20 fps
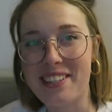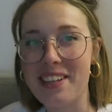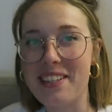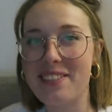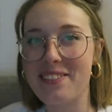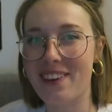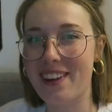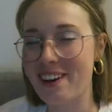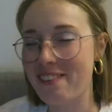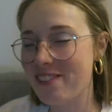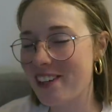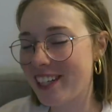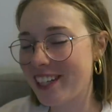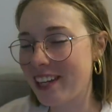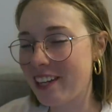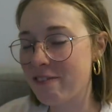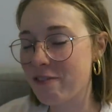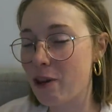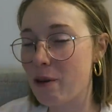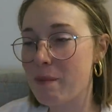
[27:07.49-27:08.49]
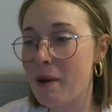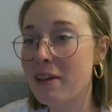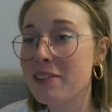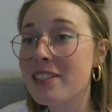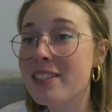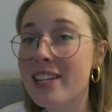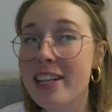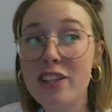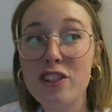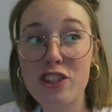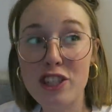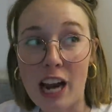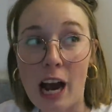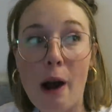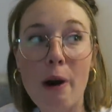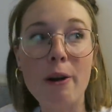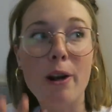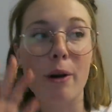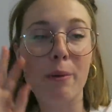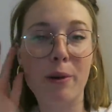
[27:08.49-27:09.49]
which is what I'm checking for. I'm about to take a
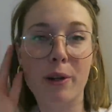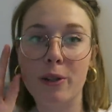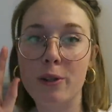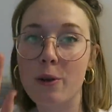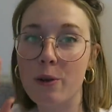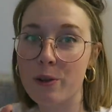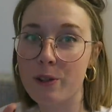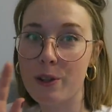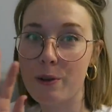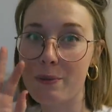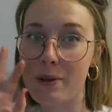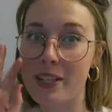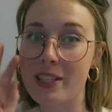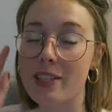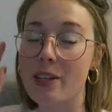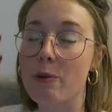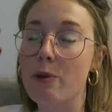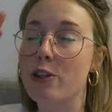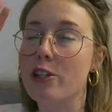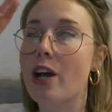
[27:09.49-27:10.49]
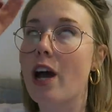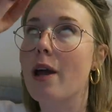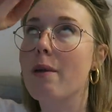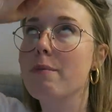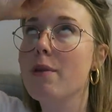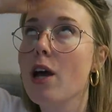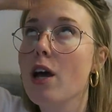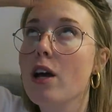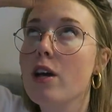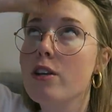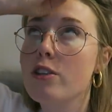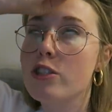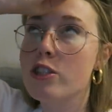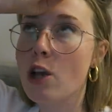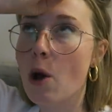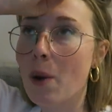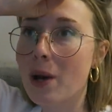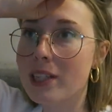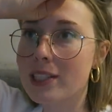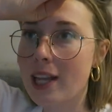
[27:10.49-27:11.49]
shower and we're gonna order a pizza, which I'm
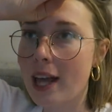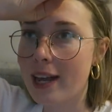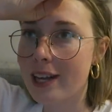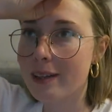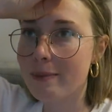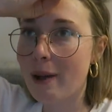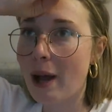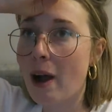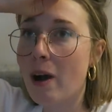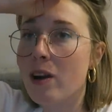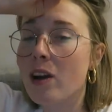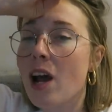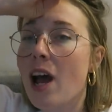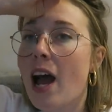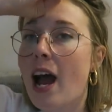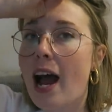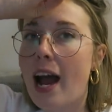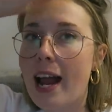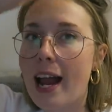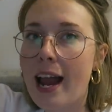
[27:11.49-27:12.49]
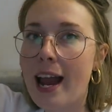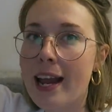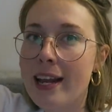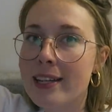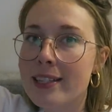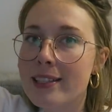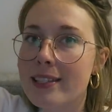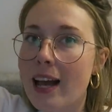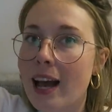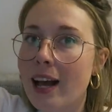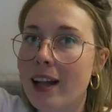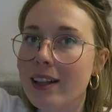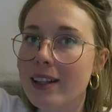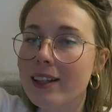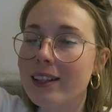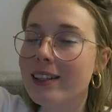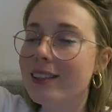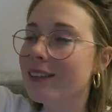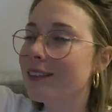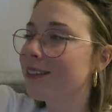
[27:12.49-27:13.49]
so excited about. I ate a
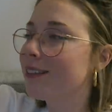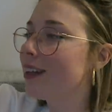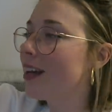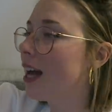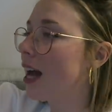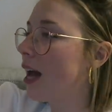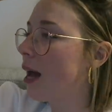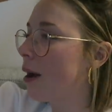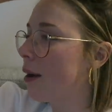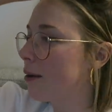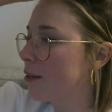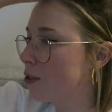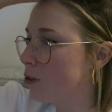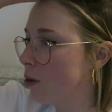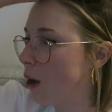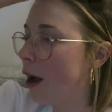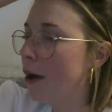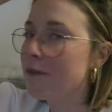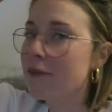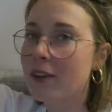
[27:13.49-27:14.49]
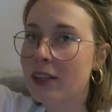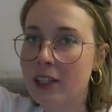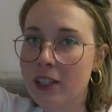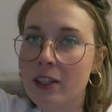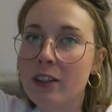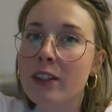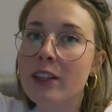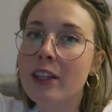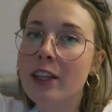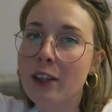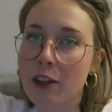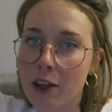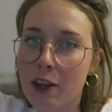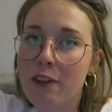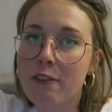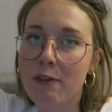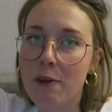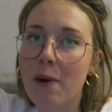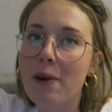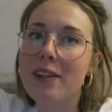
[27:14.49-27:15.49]
salad, so I'm clearly
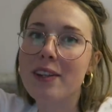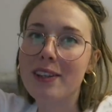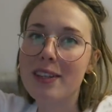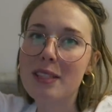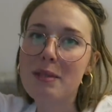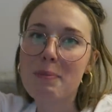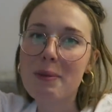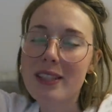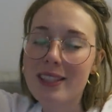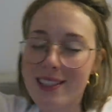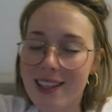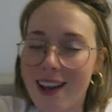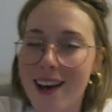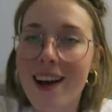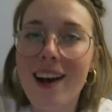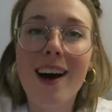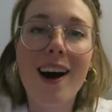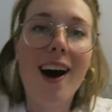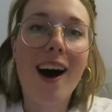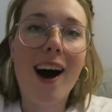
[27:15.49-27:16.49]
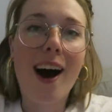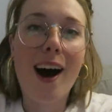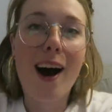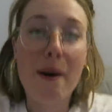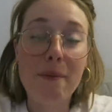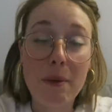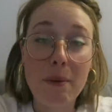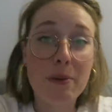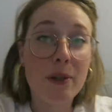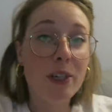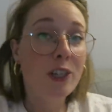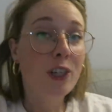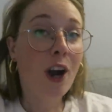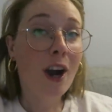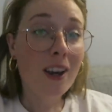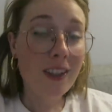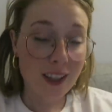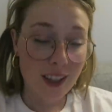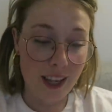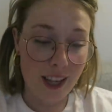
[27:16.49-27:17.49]
looking forward to this pizza. Um,
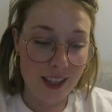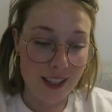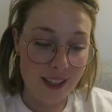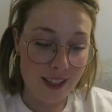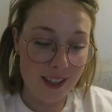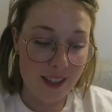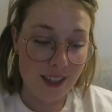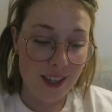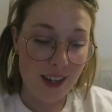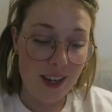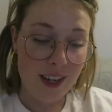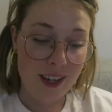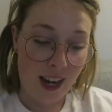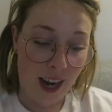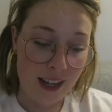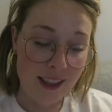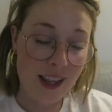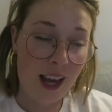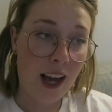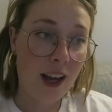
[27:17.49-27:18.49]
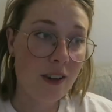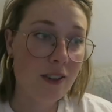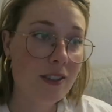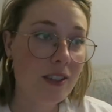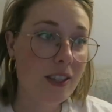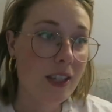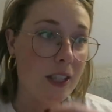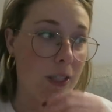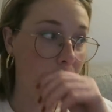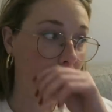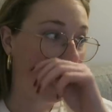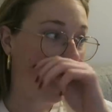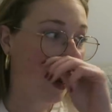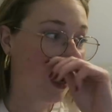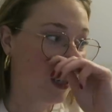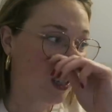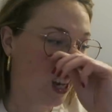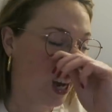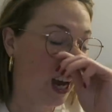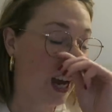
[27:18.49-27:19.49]
regardless, Ninth House is
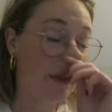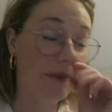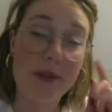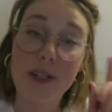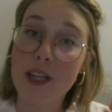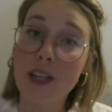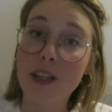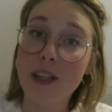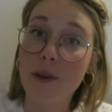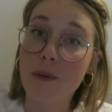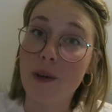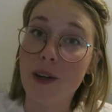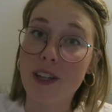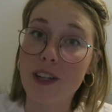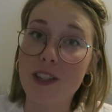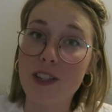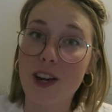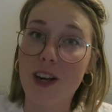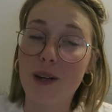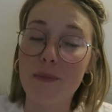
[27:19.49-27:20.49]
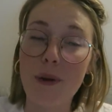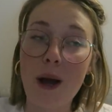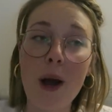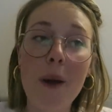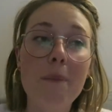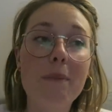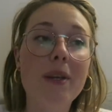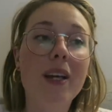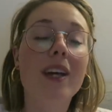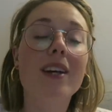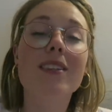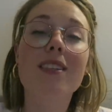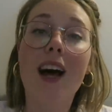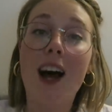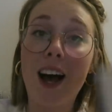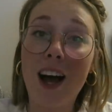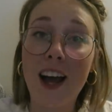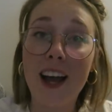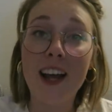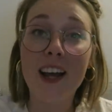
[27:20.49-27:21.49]
what I particularly wanted to talk about because
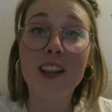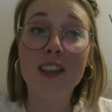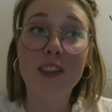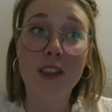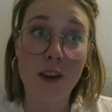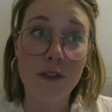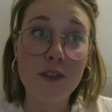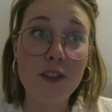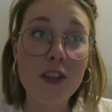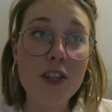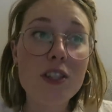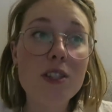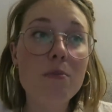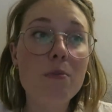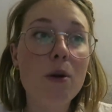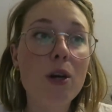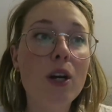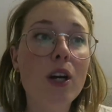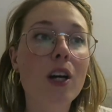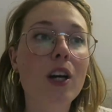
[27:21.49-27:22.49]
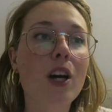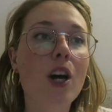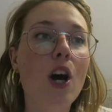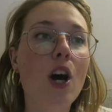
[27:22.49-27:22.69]
I loved this book